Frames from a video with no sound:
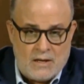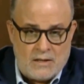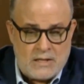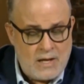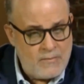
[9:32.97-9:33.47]

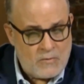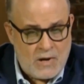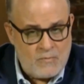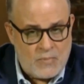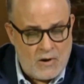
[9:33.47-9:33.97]
the
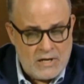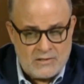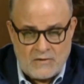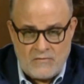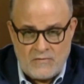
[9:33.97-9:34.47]
Democrat Party
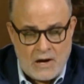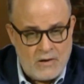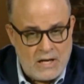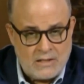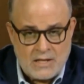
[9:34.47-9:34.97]
is a
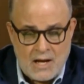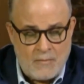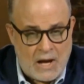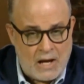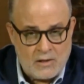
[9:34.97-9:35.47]
very
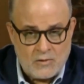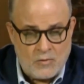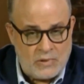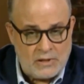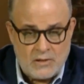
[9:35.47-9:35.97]
diabolical
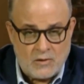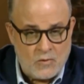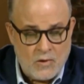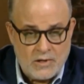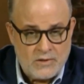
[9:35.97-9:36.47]

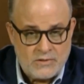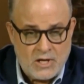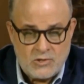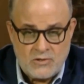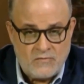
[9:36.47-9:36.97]
political
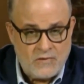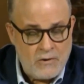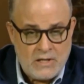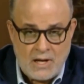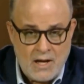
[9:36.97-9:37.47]
organization,
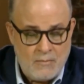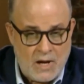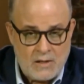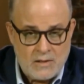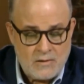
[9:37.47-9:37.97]
very
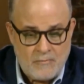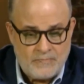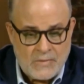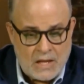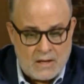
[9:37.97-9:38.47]
diabolical.
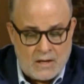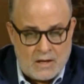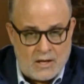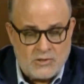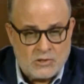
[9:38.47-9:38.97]

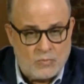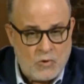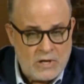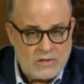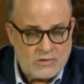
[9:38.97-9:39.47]
It
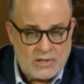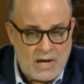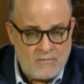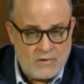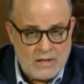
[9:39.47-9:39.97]
supported
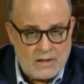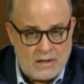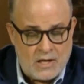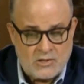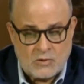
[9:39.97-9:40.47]
slavery.
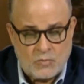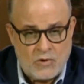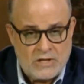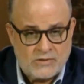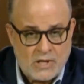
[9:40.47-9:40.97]
It
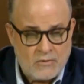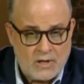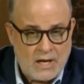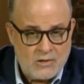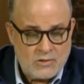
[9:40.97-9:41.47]
supported
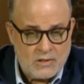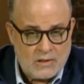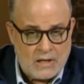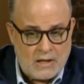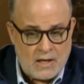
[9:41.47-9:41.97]
segregation.
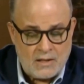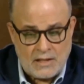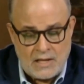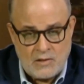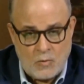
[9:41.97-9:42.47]
It
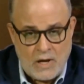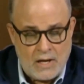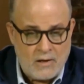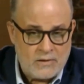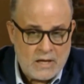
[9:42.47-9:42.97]
led the
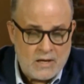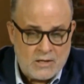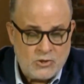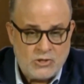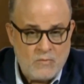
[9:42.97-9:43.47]
way on
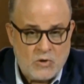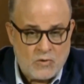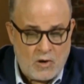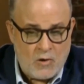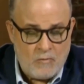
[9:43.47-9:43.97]
Jim
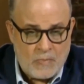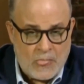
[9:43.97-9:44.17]
Crow.